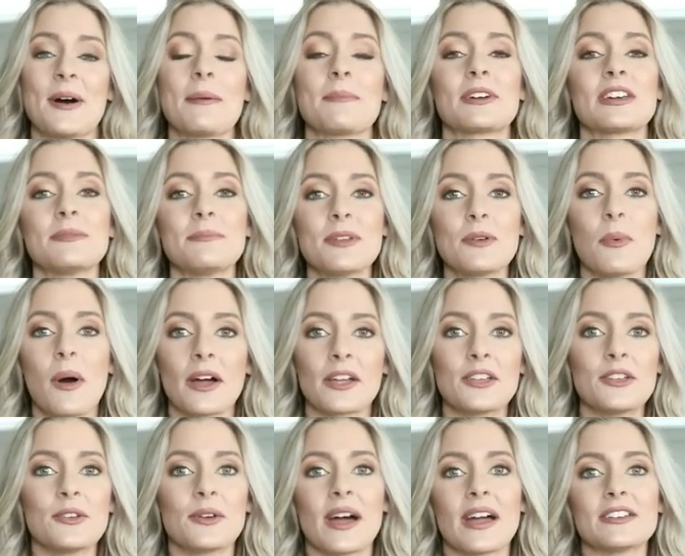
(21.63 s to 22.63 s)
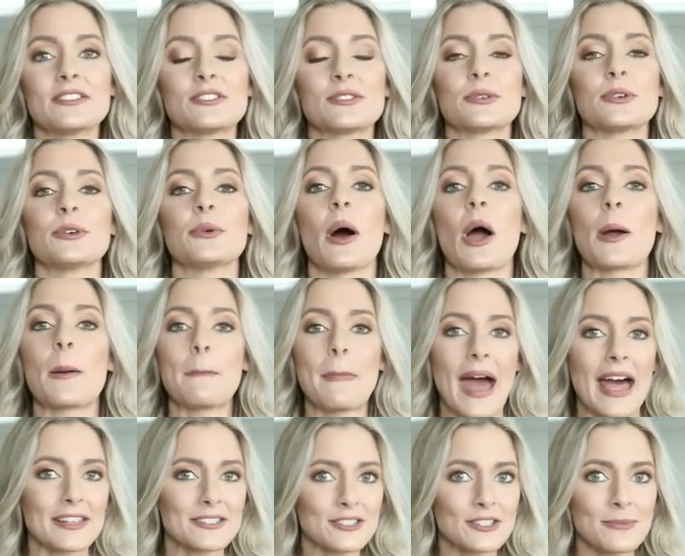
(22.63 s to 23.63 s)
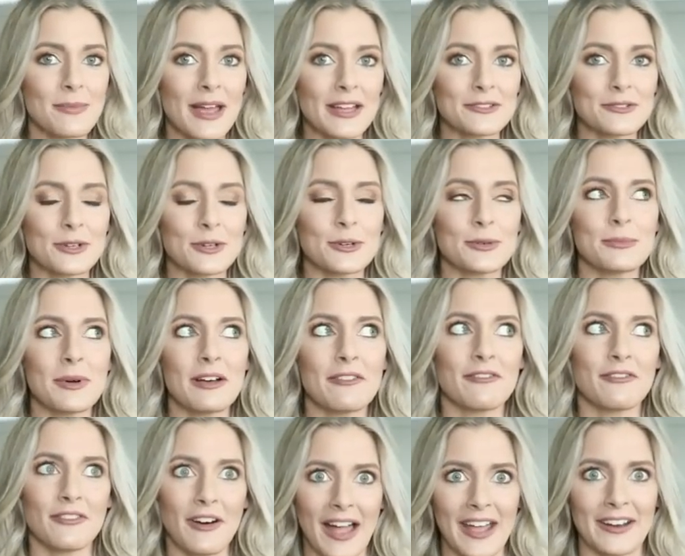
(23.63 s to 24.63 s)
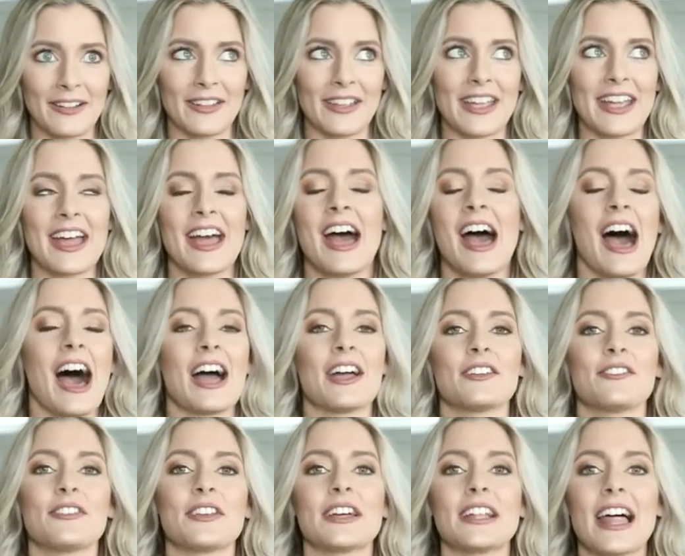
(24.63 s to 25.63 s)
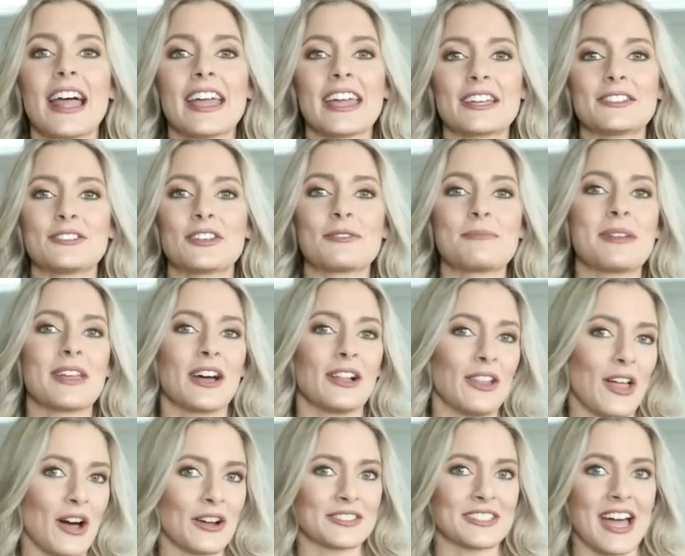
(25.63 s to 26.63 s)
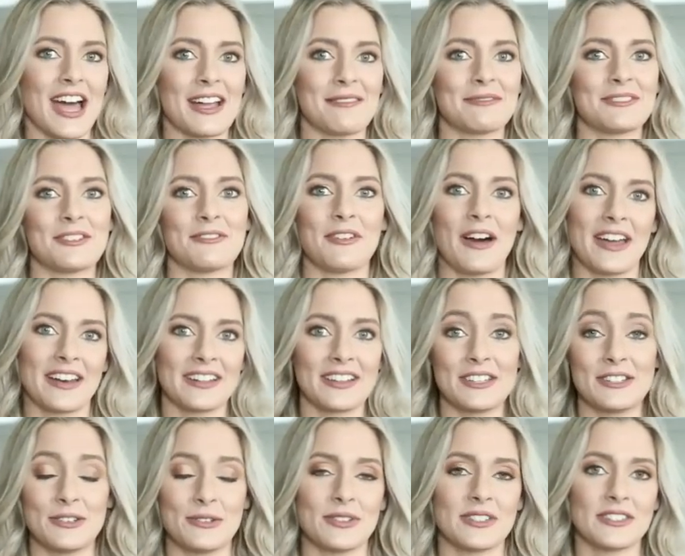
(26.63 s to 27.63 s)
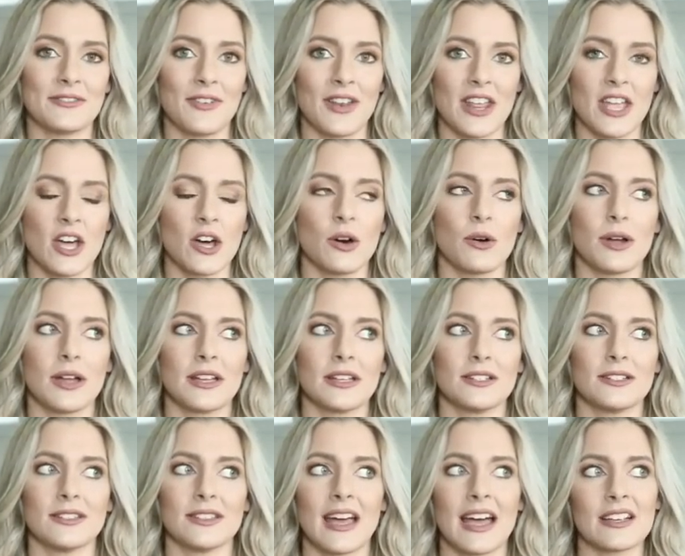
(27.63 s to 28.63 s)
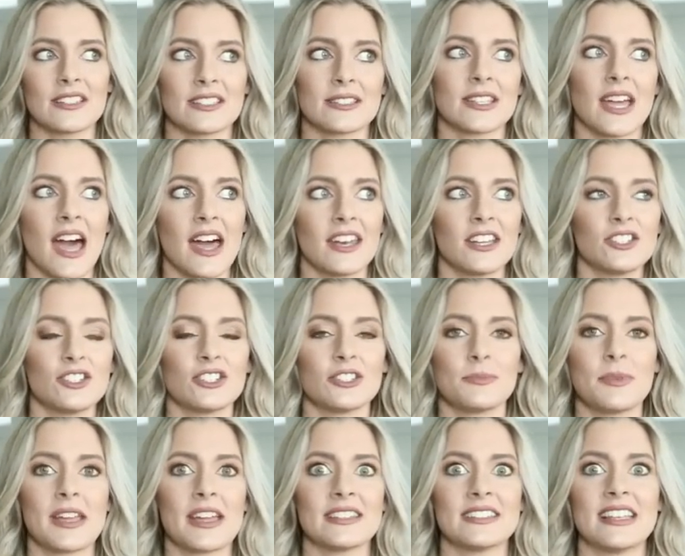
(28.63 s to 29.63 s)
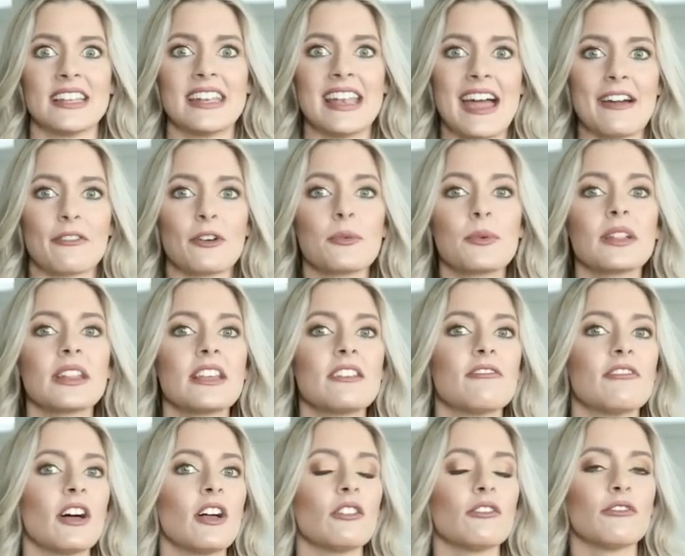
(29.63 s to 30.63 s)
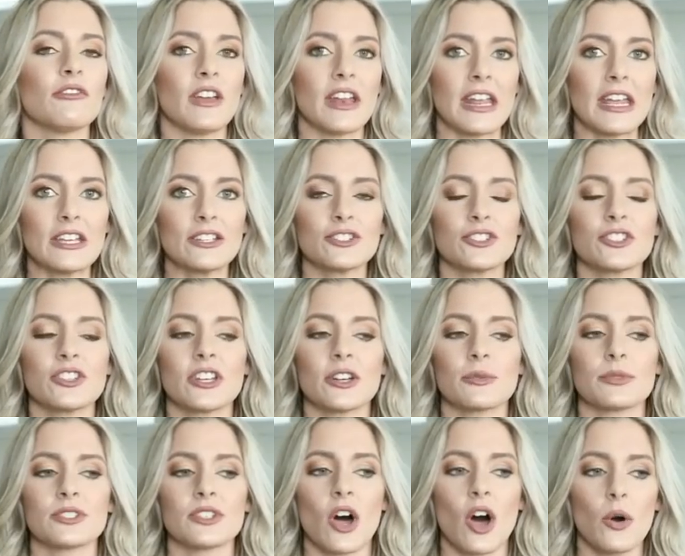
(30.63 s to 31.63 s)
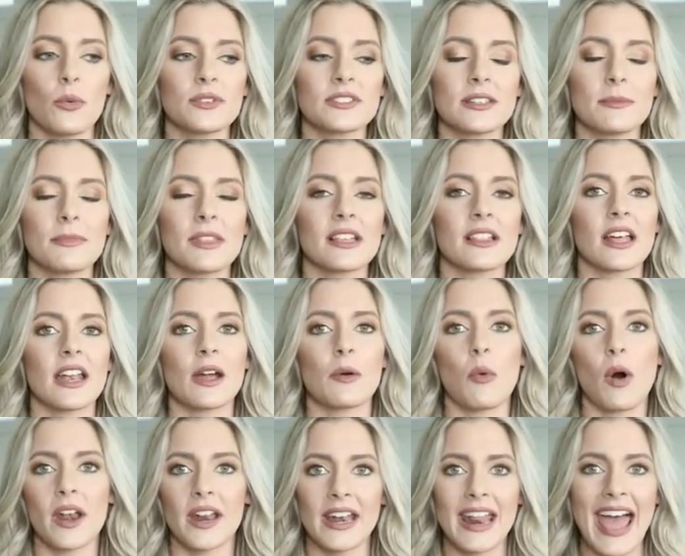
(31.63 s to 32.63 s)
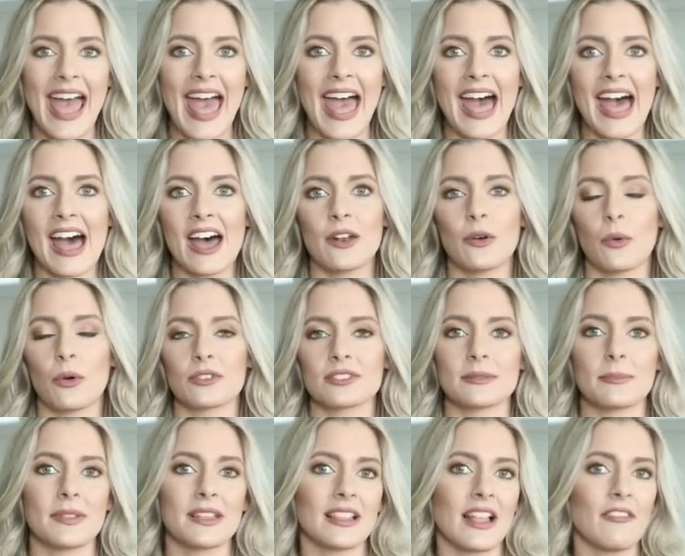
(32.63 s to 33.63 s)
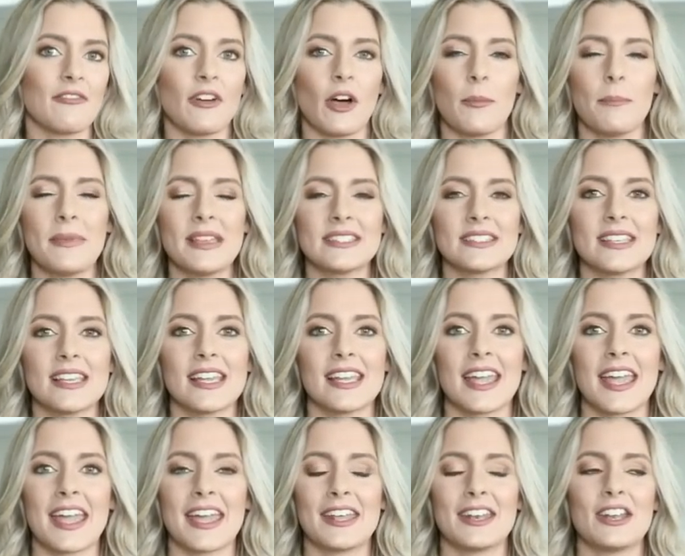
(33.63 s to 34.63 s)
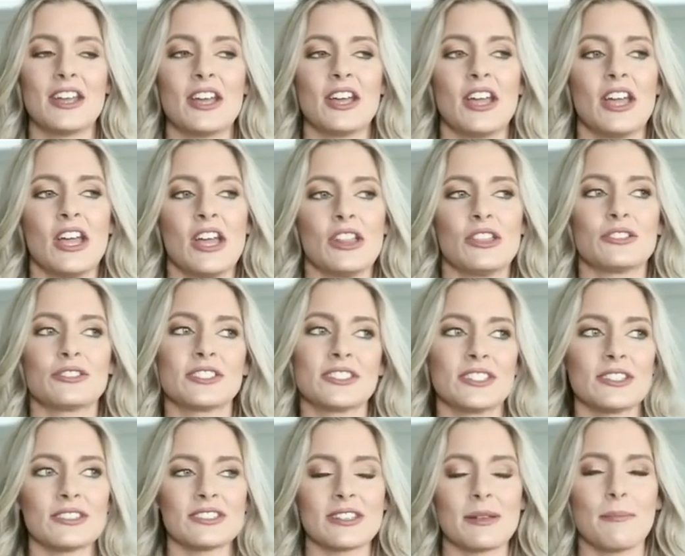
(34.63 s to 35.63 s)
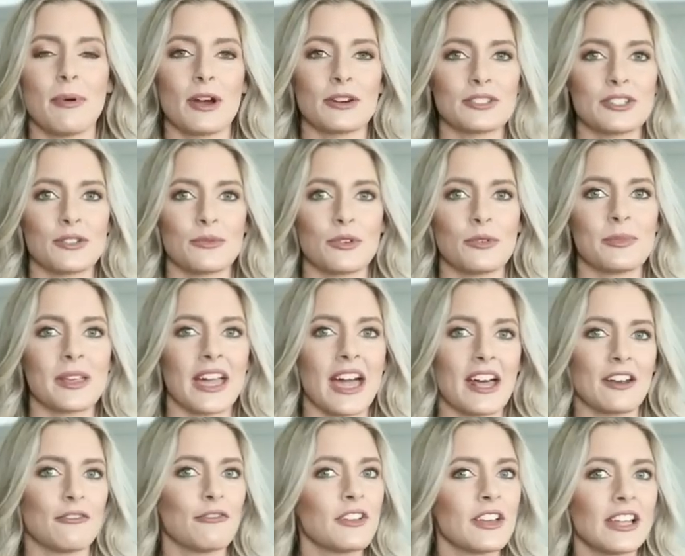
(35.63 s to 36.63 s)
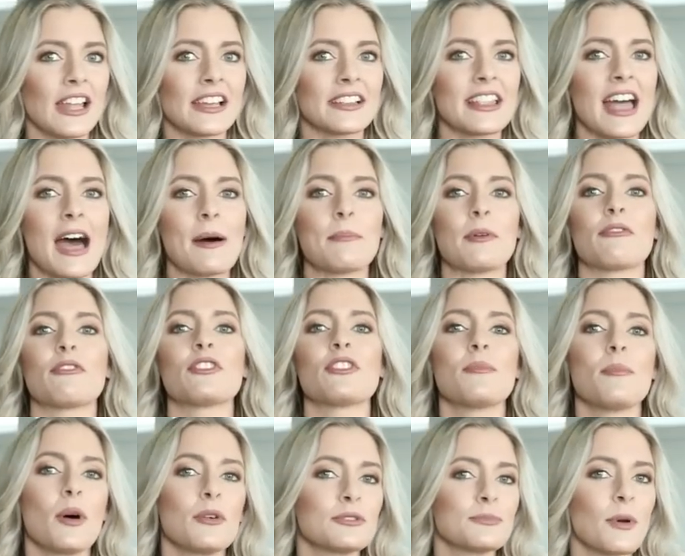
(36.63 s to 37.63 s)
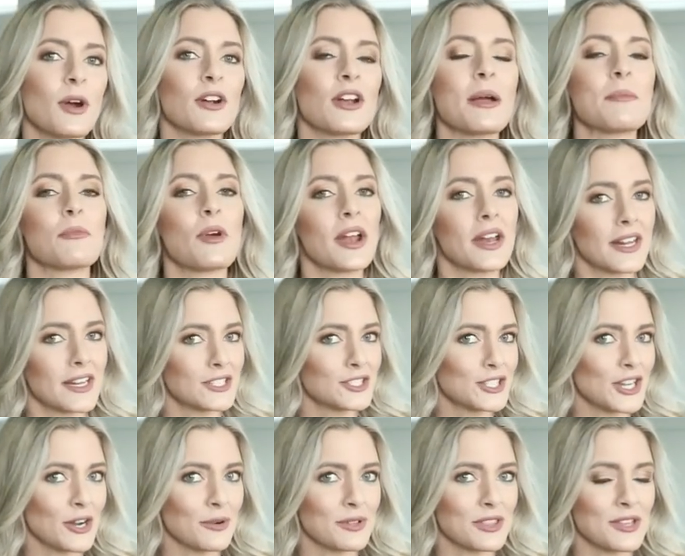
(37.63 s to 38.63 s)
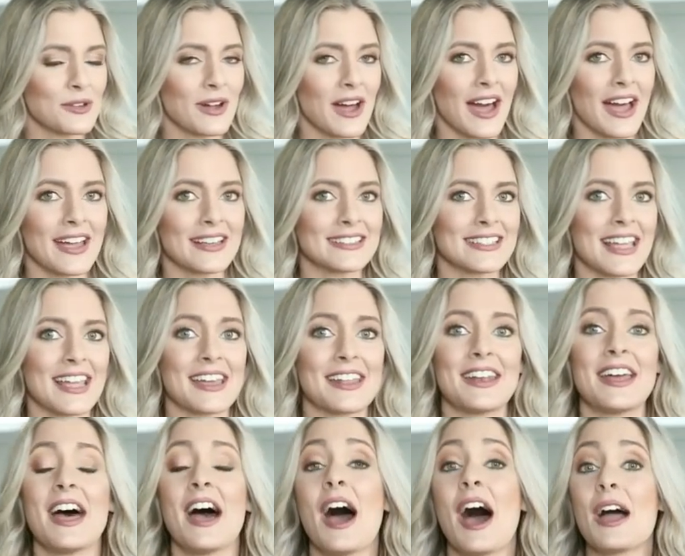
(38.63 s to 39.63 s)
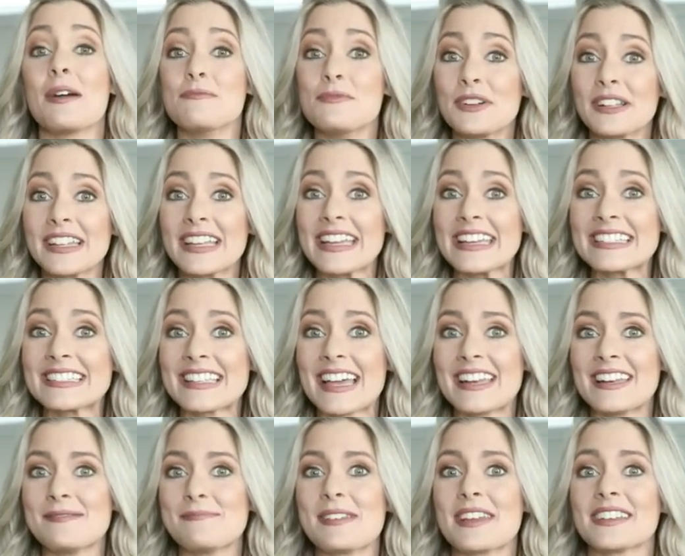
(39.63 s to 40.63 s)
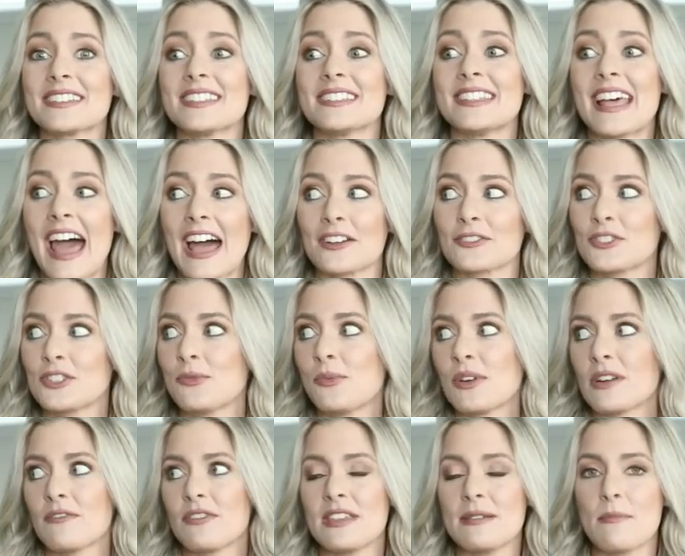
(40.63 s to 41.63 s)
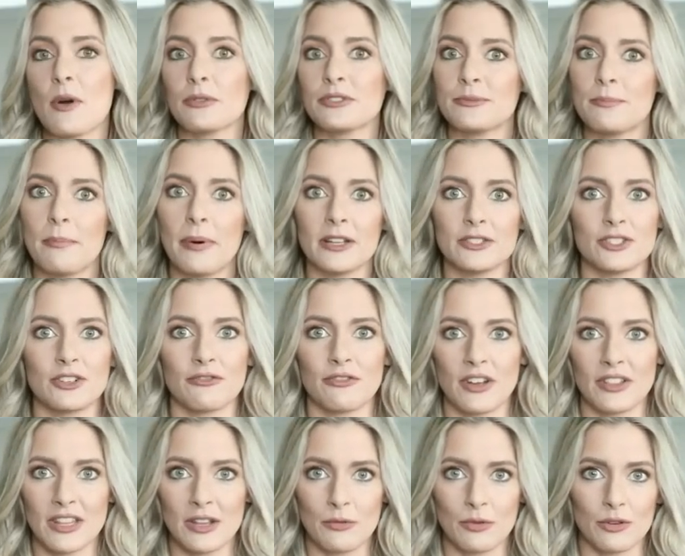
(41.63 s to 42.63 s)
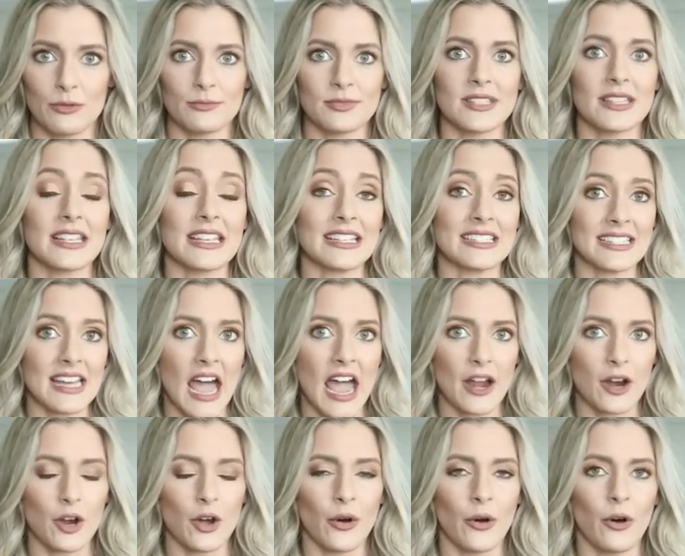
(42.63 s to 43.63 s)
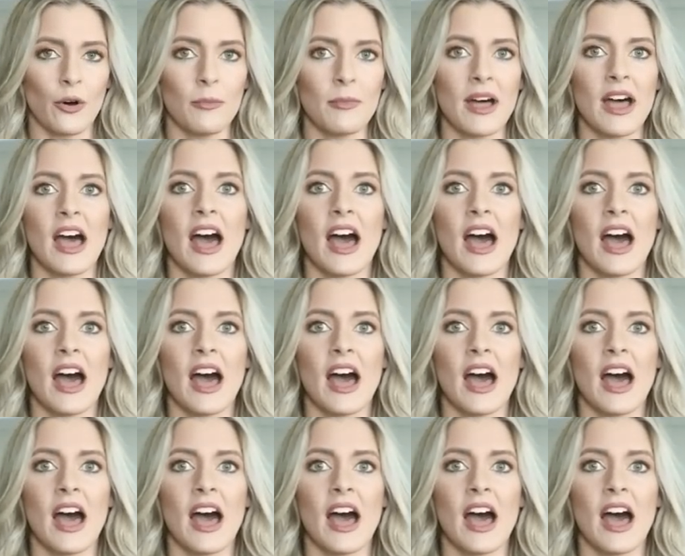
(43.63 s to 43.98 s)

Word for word: I'm going to be walking you guys through our master bedroom, finally. I feel like it took me a long time to finally do this video, and that's kind of just because it never really felt finished. There was always something that I wanted to add or something that felt missing, and there's still some parts of the room that kind of feel like that, but for the most part, I'm ready to share it with you guys, and I'm really excited because it's actually one of the most budget-friendly rooms in the entire home.